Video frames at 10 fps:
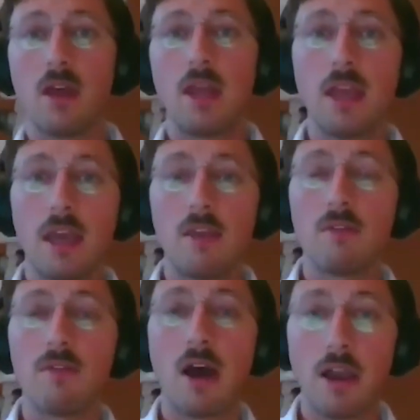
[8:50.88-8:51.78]
in case
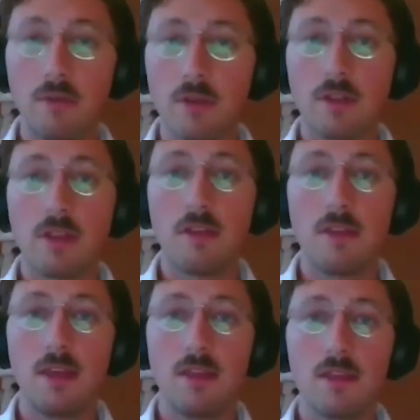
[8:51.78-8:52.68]
of high-risk
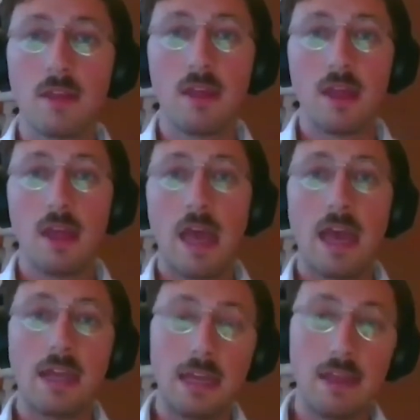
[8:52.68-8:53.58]
disease,
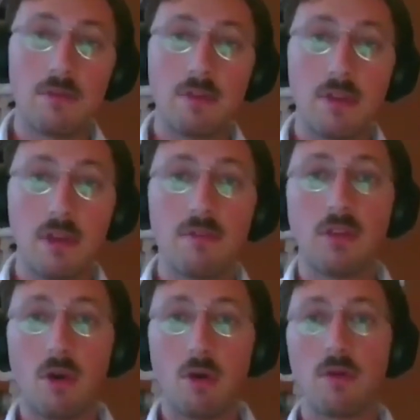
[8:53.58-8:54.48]
and these receive a
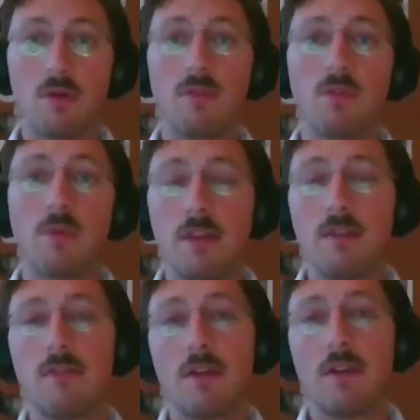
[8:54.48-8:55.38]
dose of
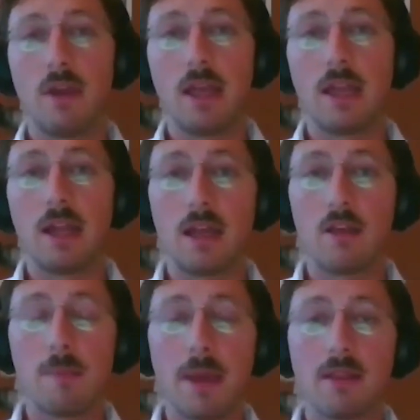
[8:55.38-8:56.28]
25 gray. And I
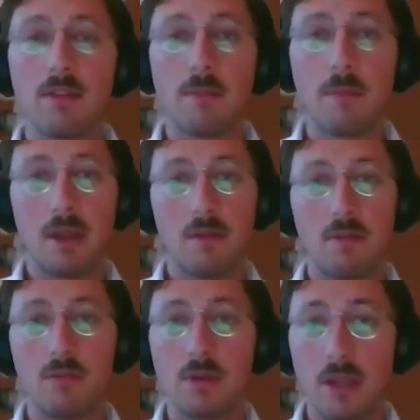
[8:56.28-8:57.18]
expect the
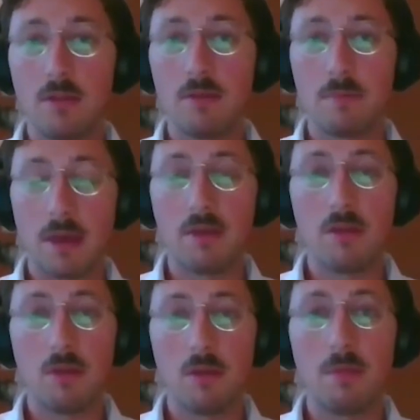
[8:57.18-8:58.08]
benefit for these
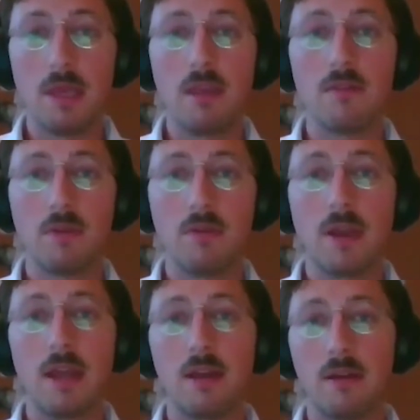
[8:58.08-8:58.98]
patients to be even
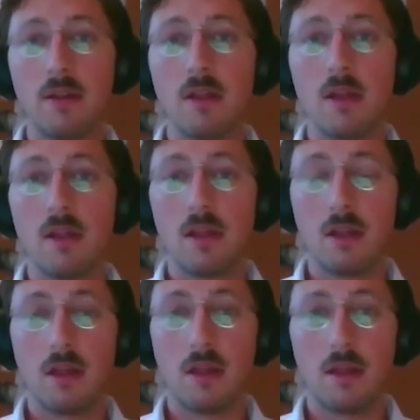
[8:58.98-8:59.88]
greater
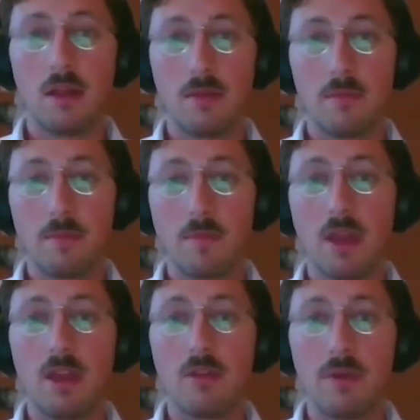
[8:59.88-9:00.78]

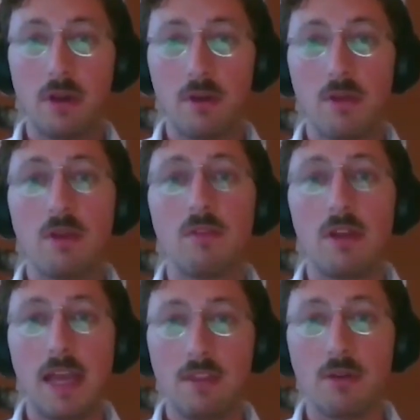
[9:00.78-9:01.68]
in the reduction of
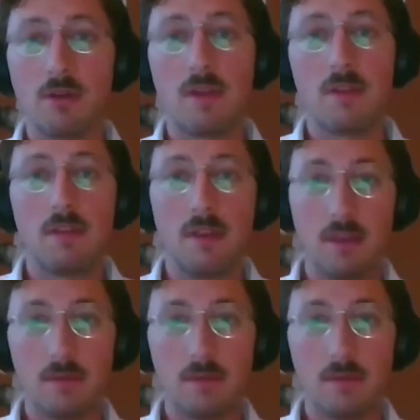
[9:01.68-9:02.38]
late toxicity.